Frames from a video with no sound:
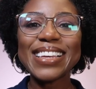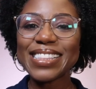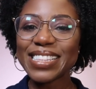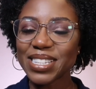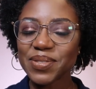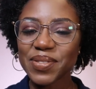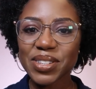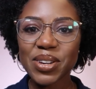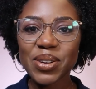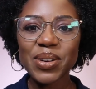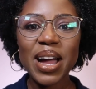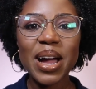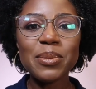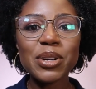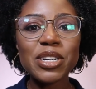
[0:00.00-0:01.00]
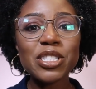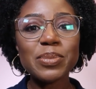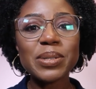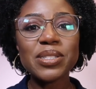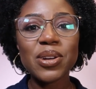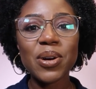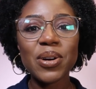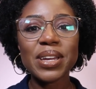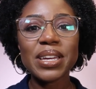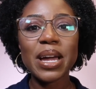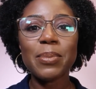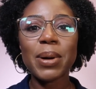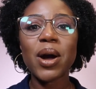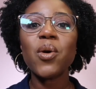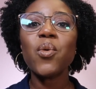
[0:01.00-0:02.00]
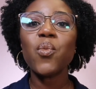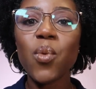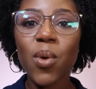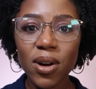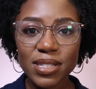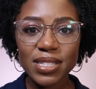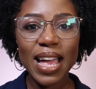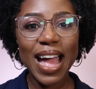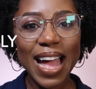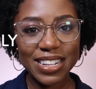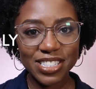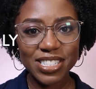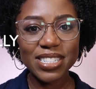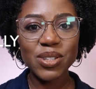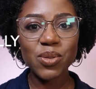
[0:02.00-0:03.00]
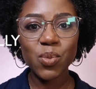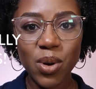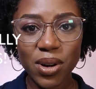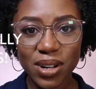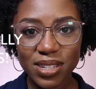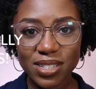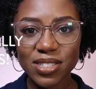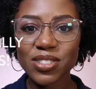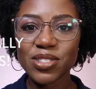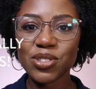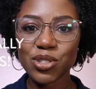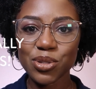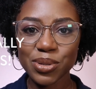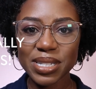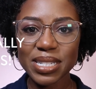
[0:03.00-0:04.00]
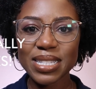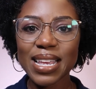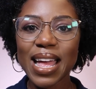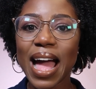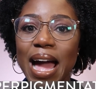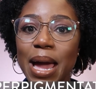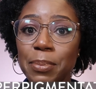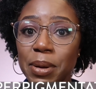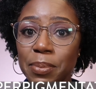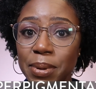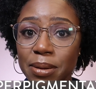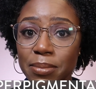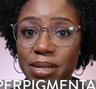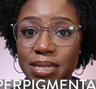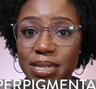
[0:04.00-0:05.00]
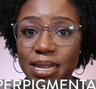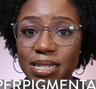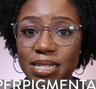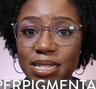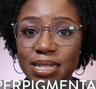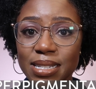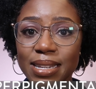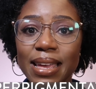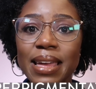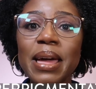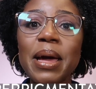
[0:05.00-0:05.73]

In this video, I'm going to be talking about what actually works to treat hyperpigmentation.